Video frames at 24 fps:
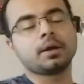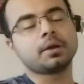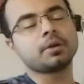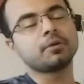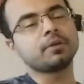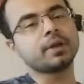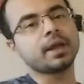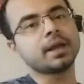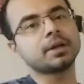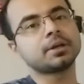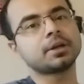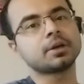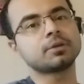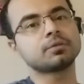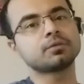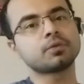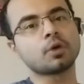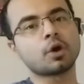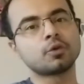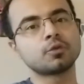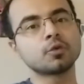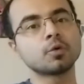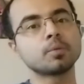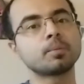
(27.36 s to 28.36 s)
created
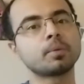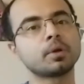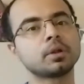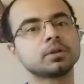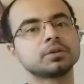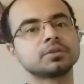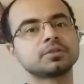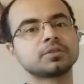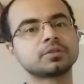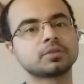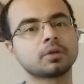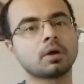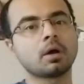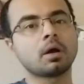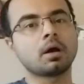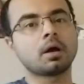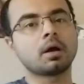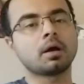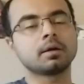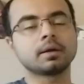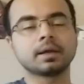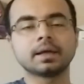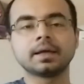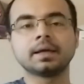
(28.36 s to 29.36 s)
for RuPaul's
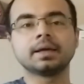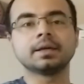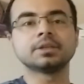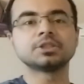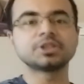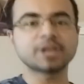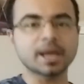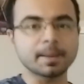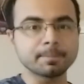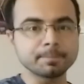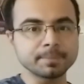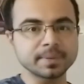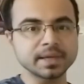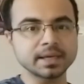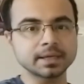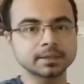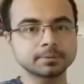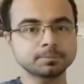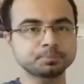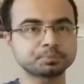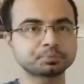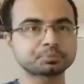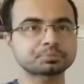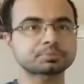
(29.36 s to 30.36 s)
song
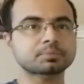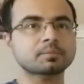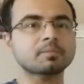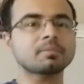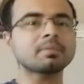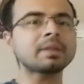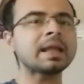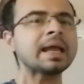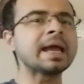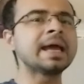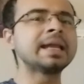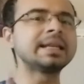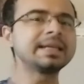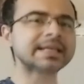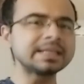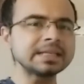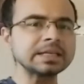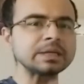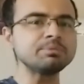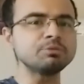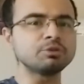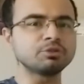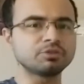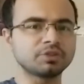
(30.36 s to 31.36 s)
Champion, and
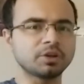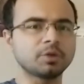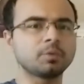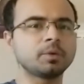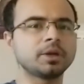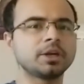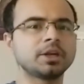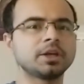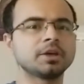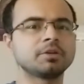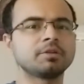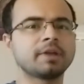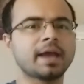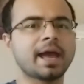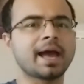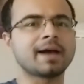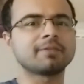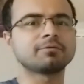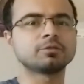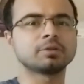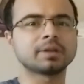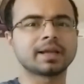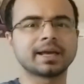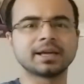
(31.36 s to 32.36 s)
in the music video they
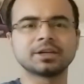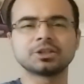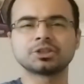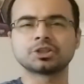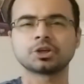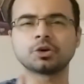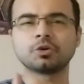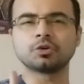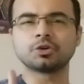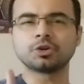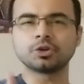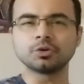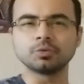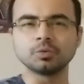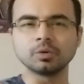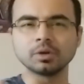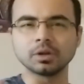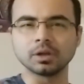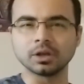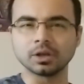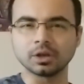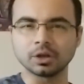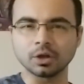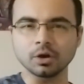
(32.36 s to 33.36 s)
have to like show
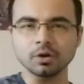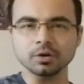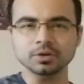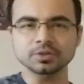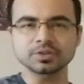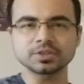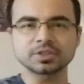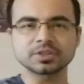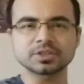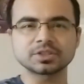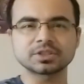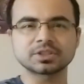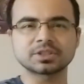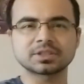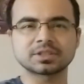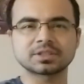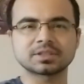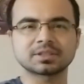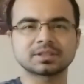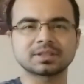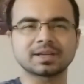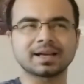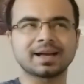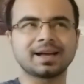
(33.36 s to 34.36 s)
two
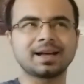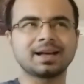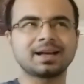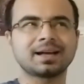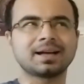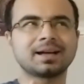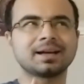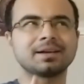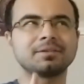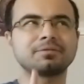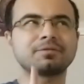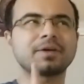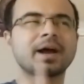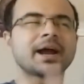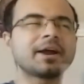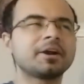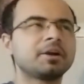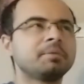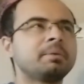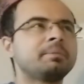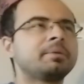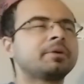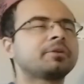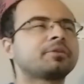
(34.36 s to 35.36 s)
looks. If I
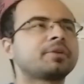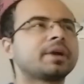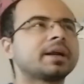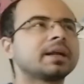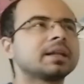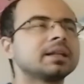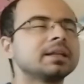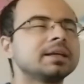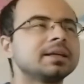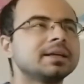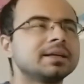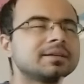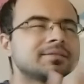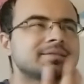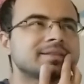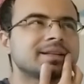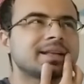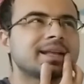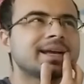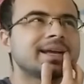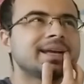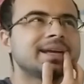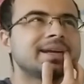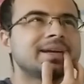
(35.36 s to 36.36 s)
remember correctly, it's
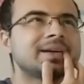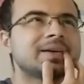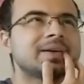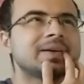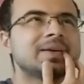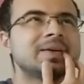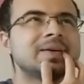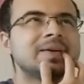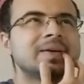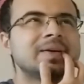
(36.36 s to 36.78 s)
like